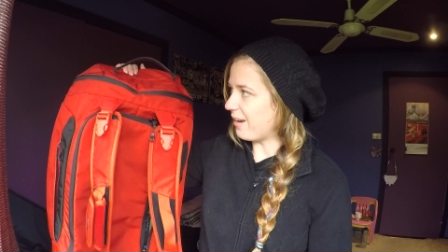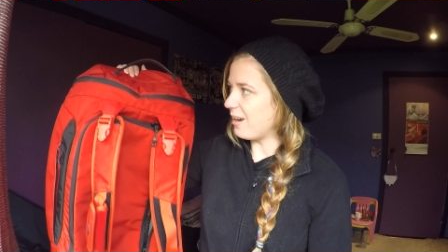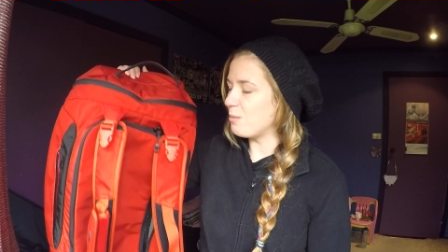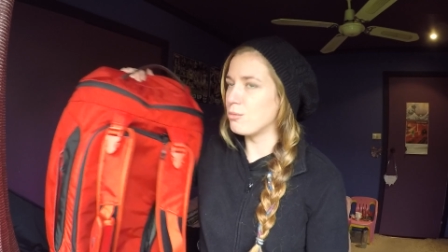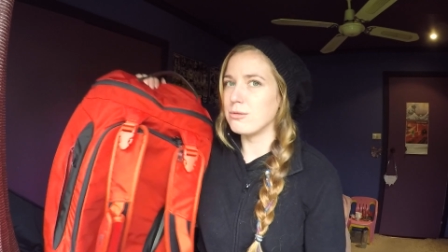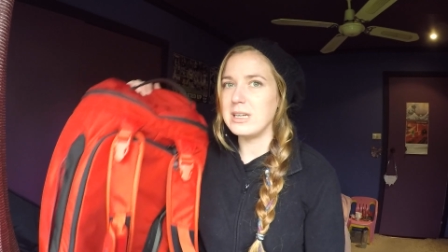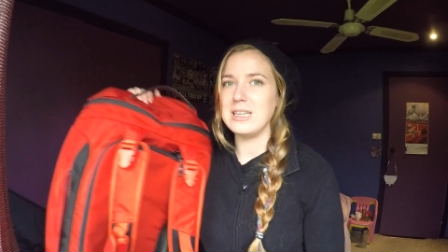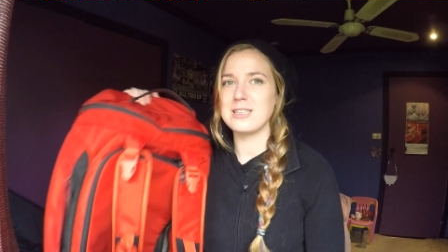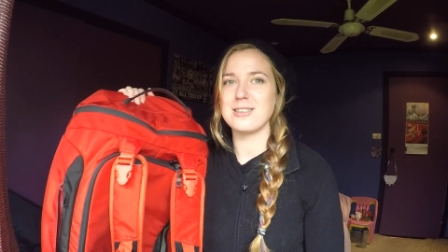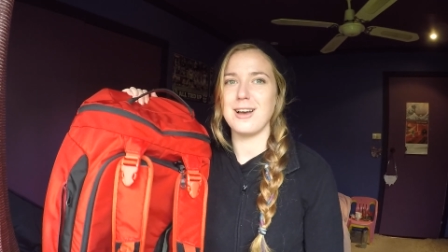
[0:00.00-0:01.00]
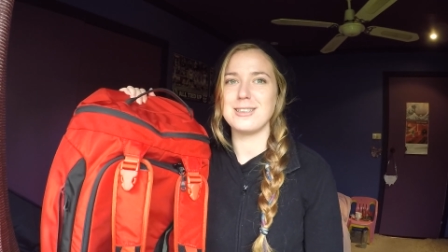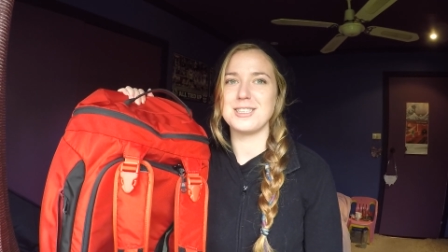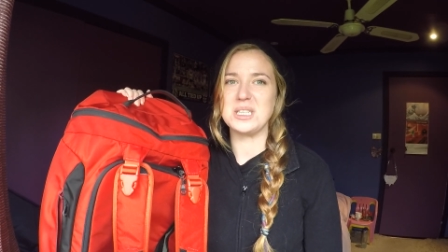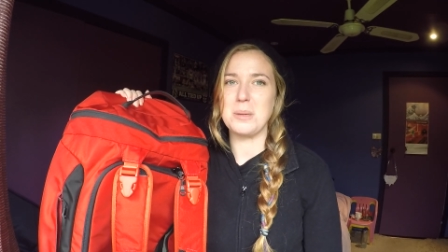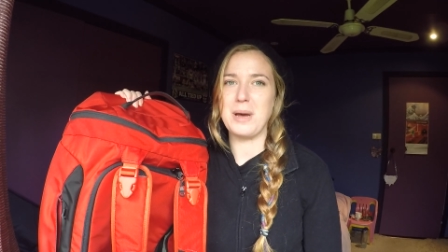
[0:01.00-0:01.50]
and I'm really
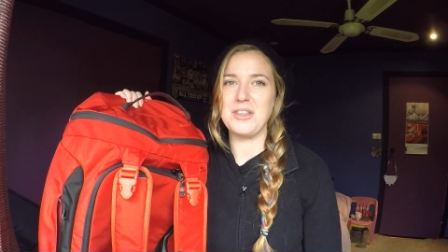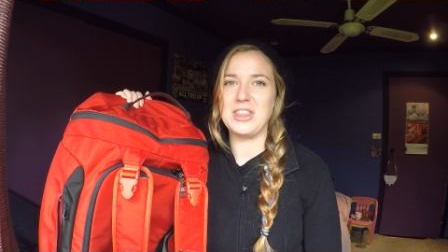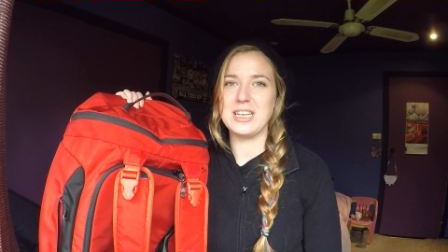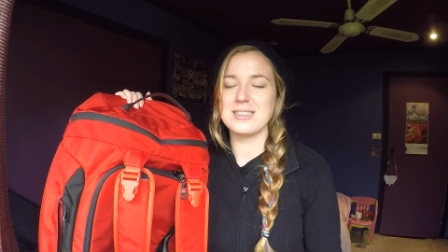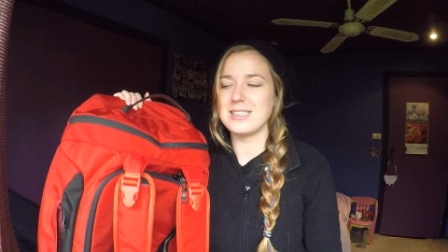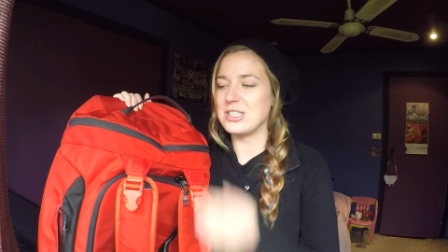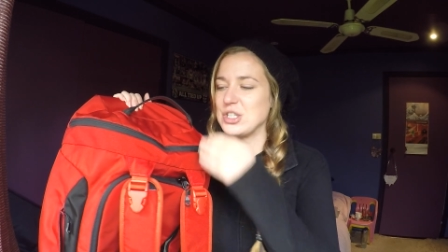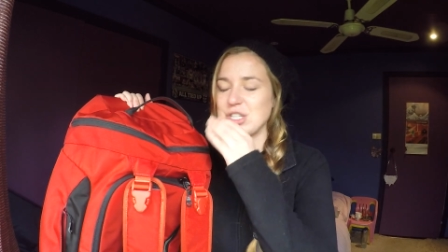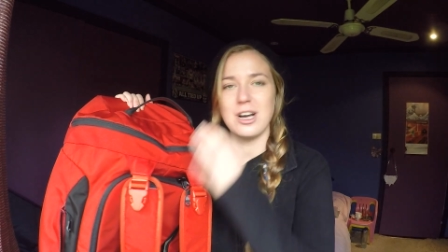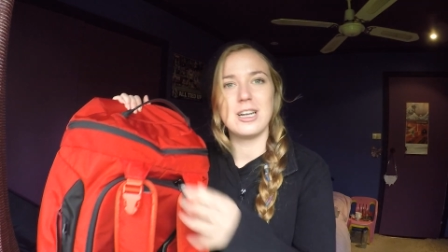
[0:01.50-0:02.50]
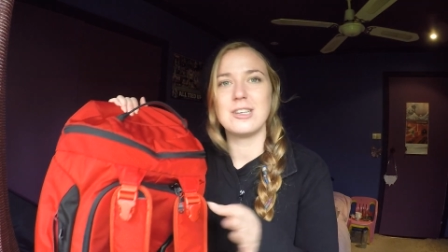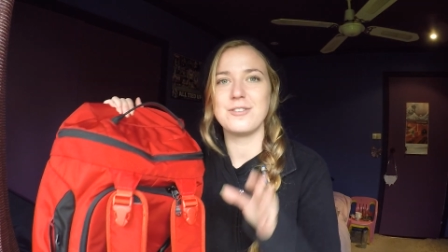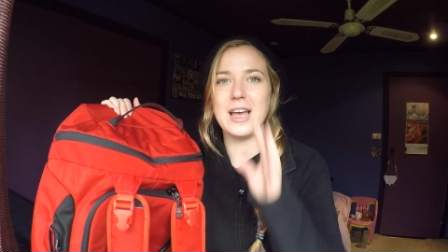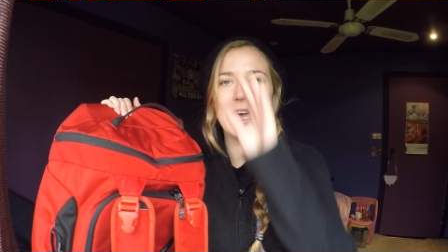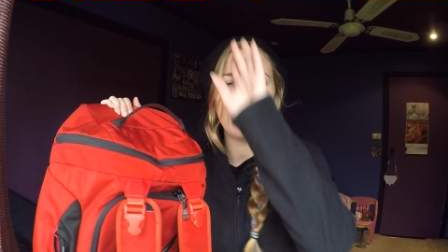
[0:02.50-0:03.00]
excited about this. This is just kind
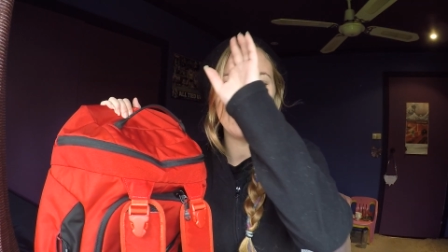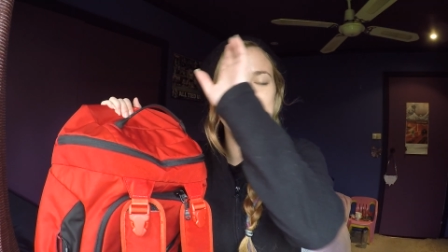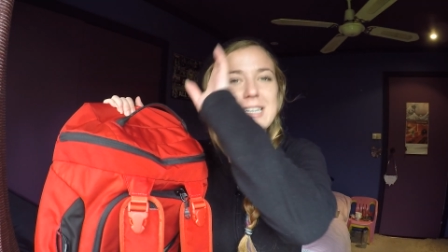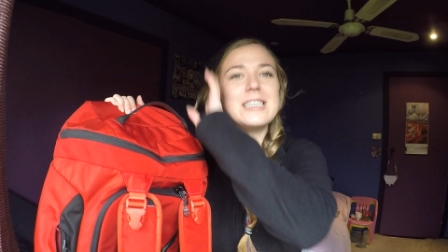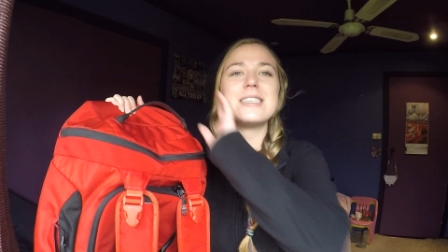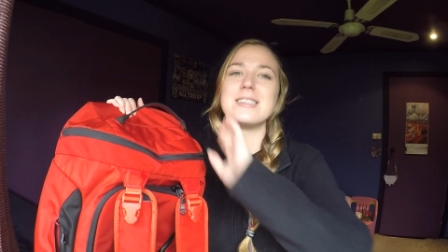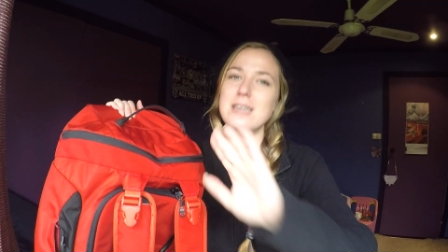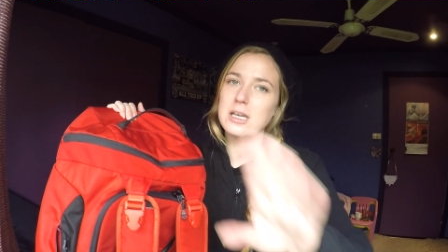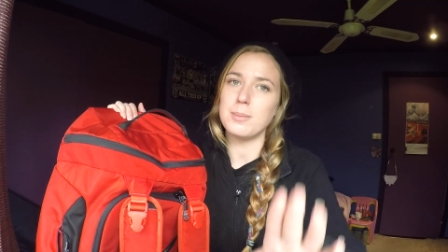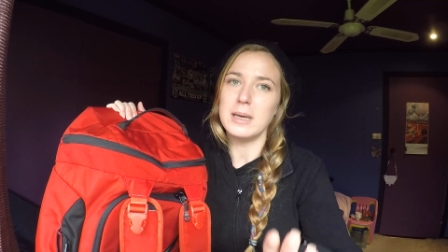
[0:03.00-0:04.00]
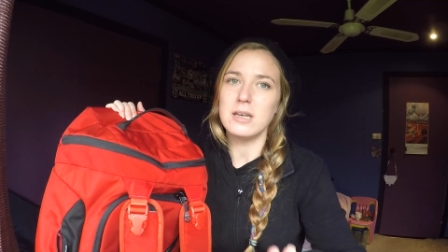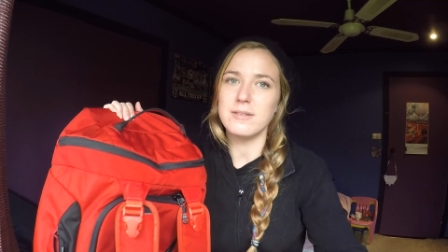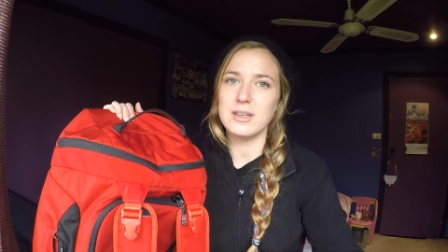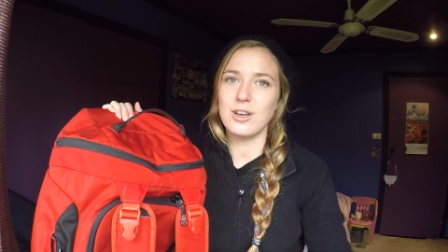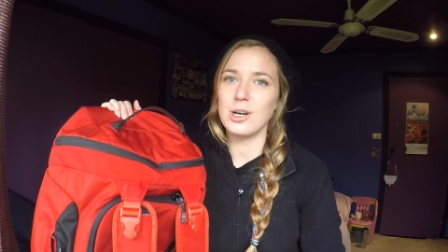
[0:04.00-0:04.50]
of a sneak peek
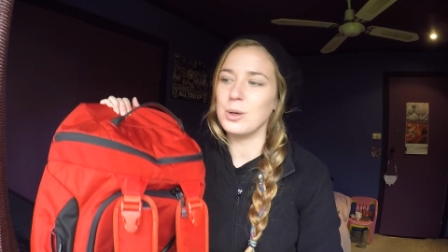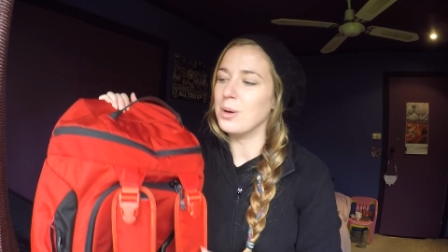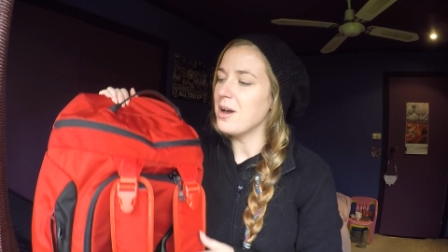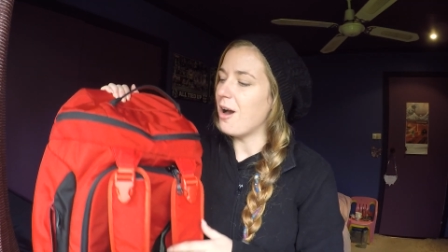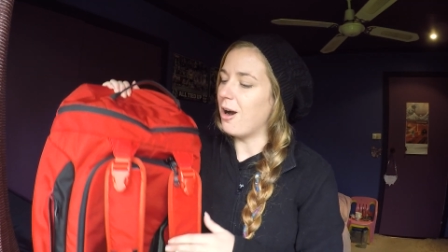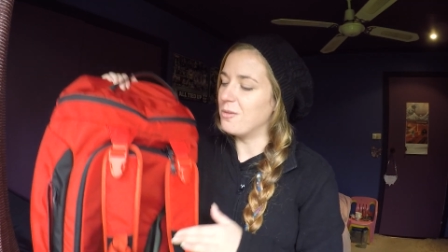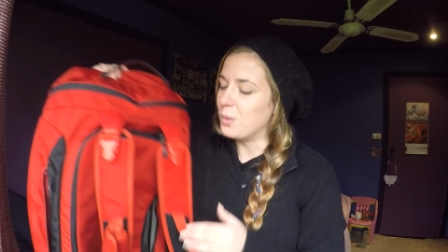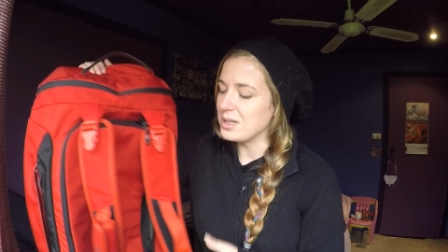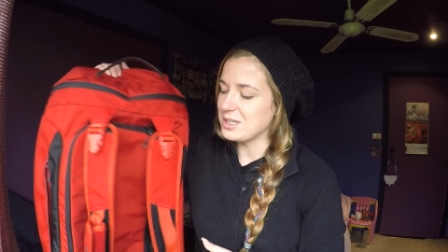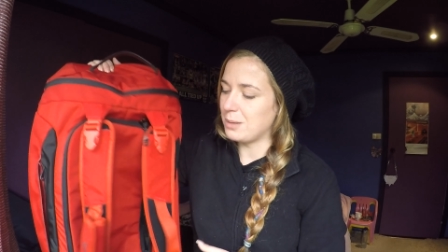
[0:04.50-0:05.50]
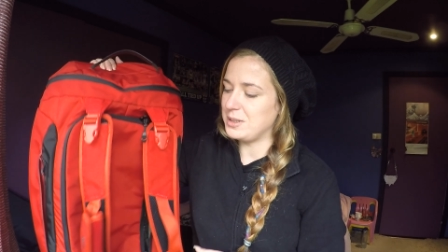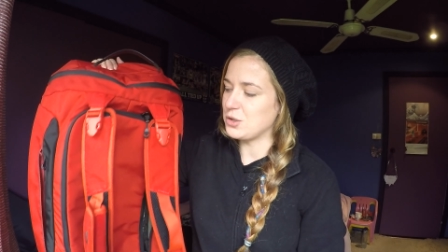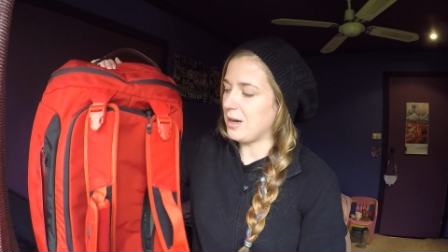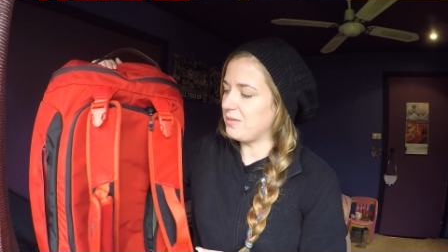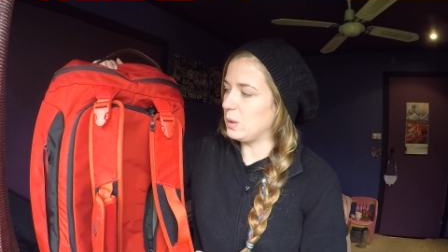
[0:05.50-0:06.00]
video of what I'll be
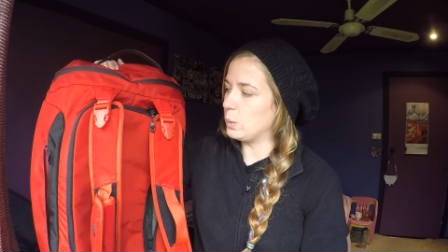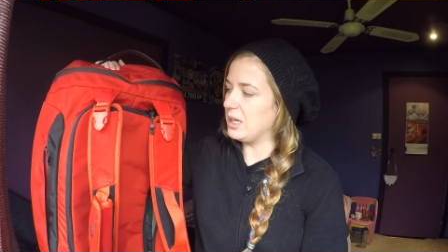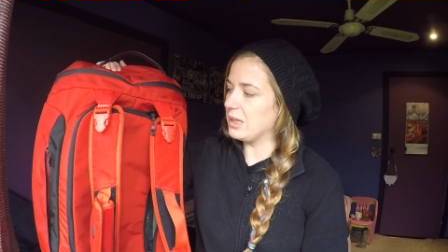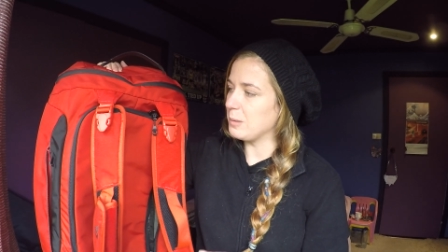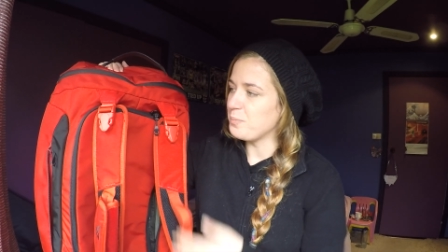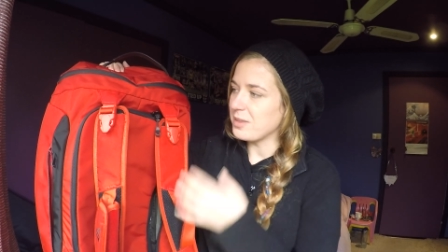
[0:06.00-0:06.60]
traveling with.